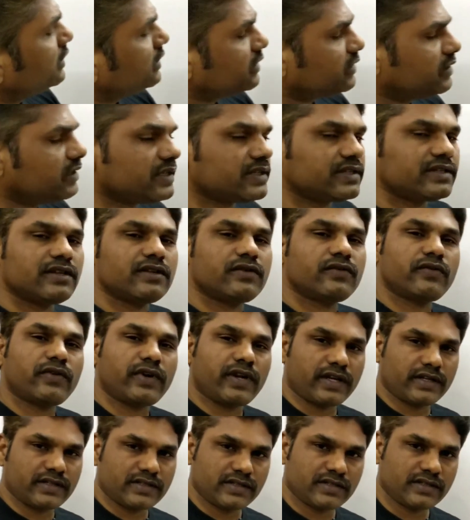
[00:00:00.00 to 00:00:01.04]
These are
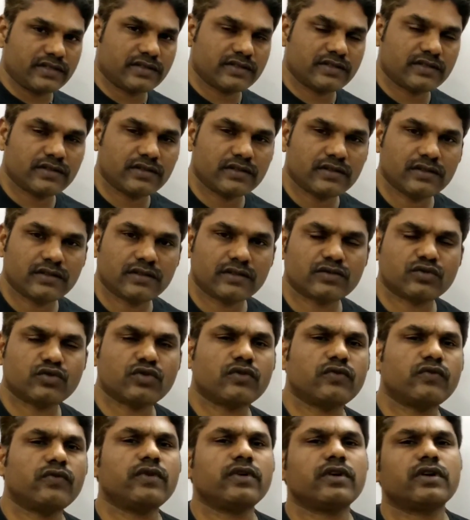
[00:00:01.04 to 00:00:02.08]
fractions. So
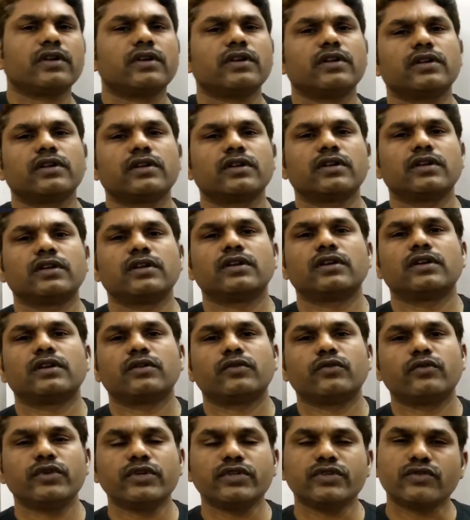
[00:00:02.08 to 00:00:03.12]
far
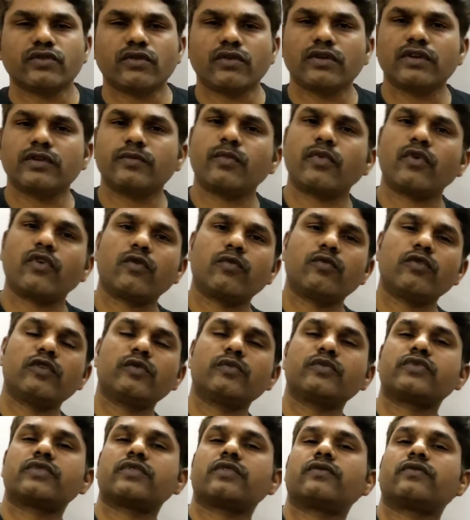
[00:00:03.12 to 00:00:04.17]
we solved
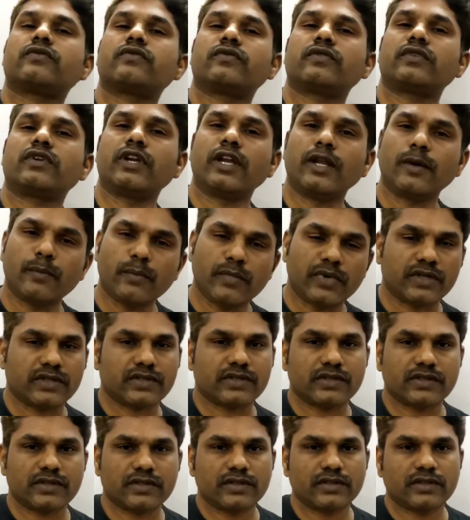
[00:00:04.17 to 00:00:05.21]
problems of
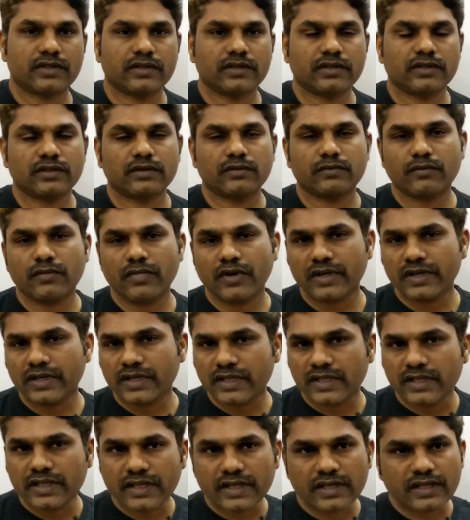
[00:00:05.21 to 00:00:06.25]
numbers, but
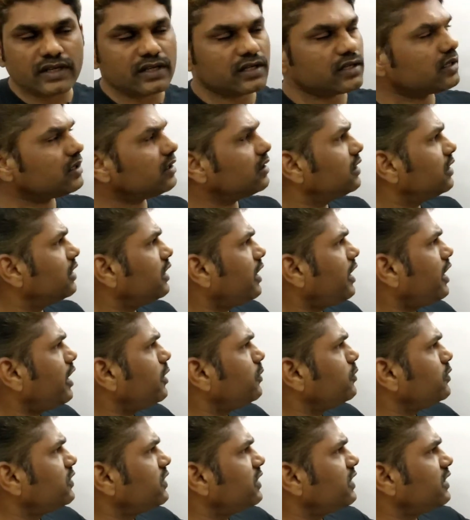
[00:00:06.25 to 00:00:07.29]
here I
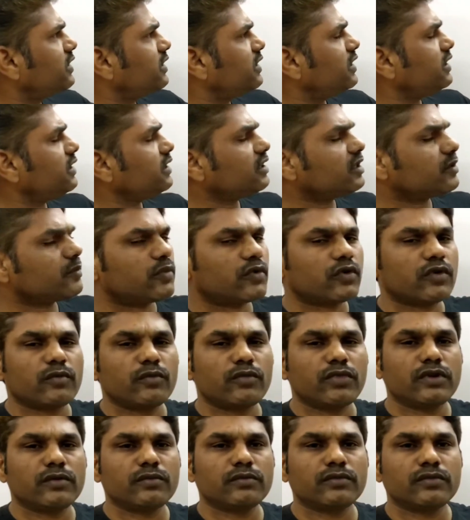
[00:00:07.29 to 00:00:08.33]
am taking the
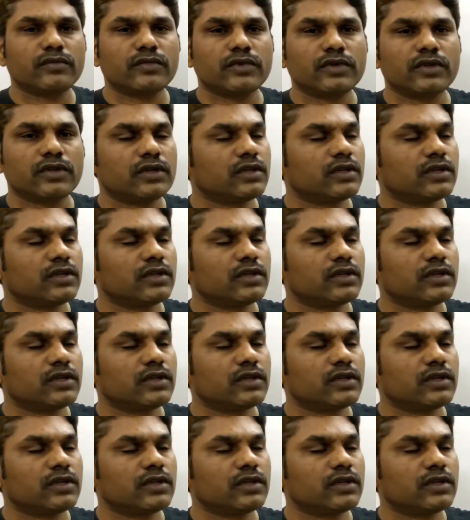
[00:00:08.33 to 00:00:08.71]
problem